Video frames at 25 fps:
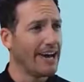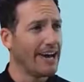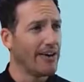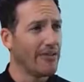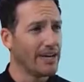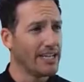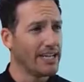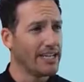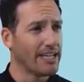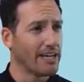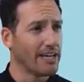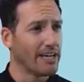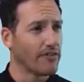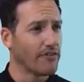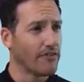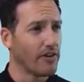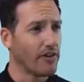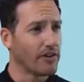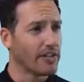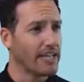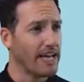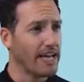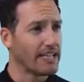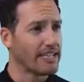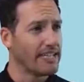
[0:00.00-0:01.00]
don't need to
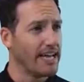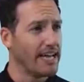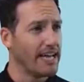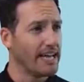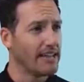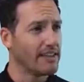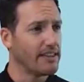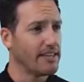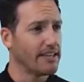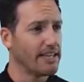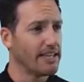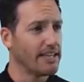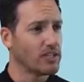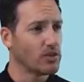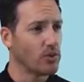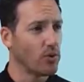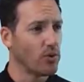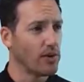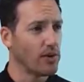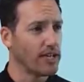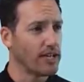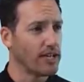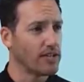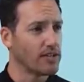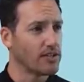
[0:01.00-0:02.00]
convert that to anything that's
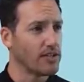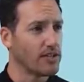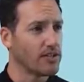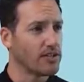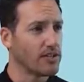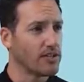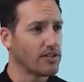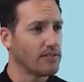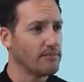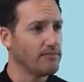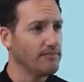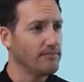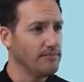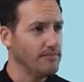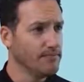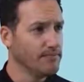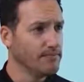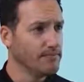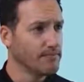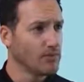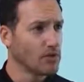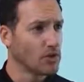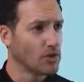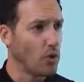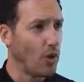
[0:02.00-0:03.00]
already consistent.
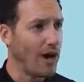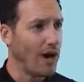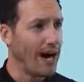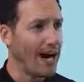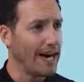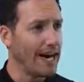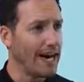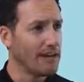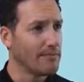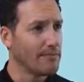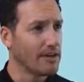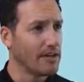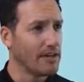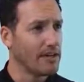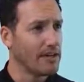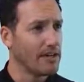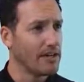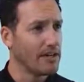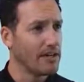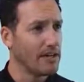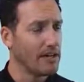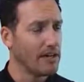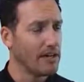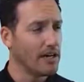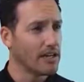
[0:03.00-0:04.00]
So I'm going
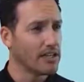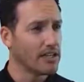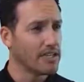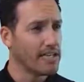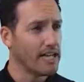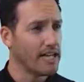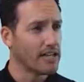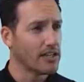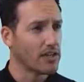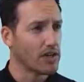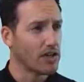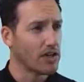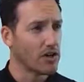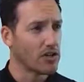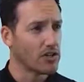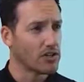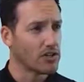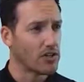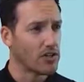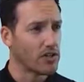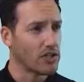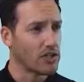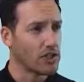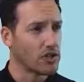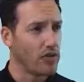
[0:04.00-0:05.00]
to take the
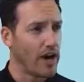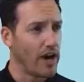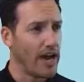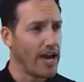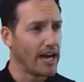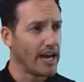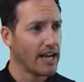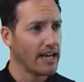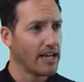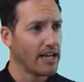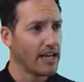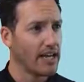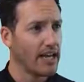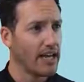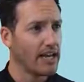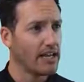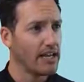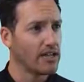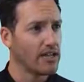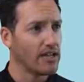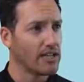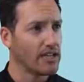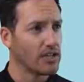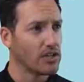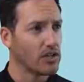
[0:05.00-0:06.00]
cursor and drag
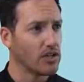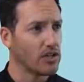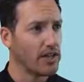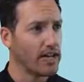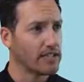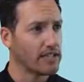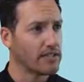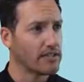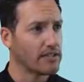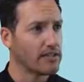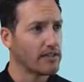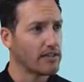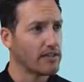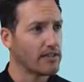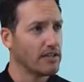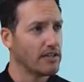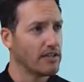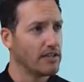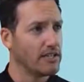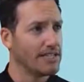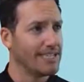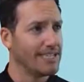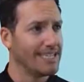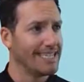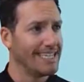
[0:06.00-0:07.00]
and select
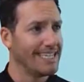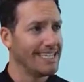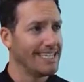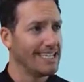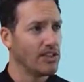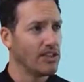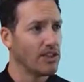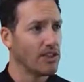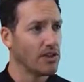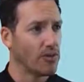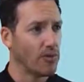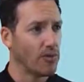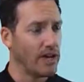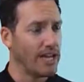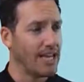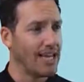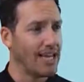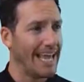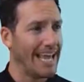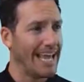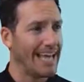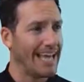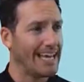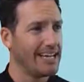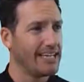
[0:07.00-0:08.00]

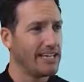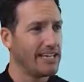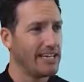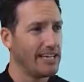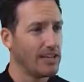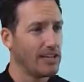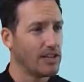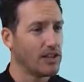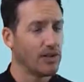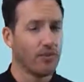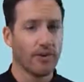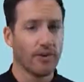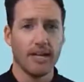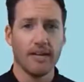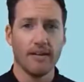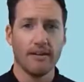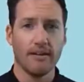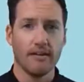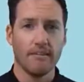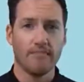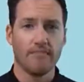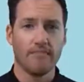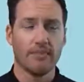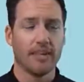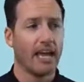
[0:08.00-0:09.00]
D3 and E3,
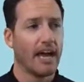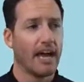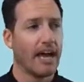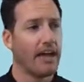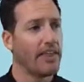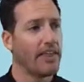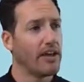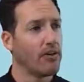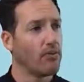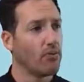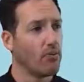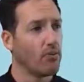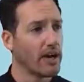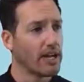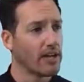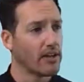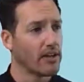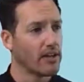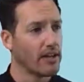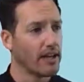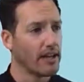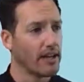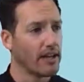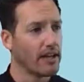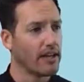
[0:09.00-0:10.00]
and then right
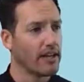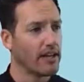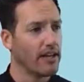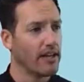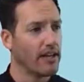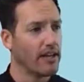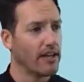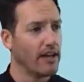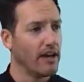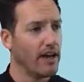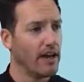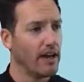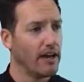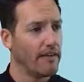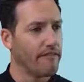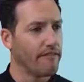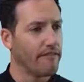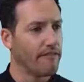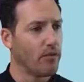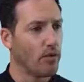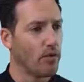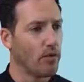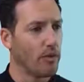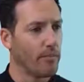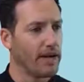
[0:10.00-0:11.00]
click and hit
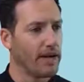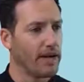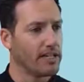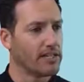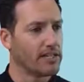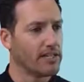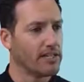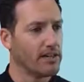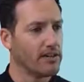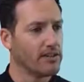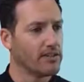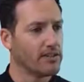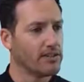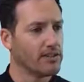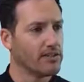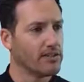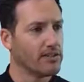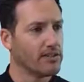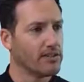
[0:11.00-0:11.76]
Format Cells.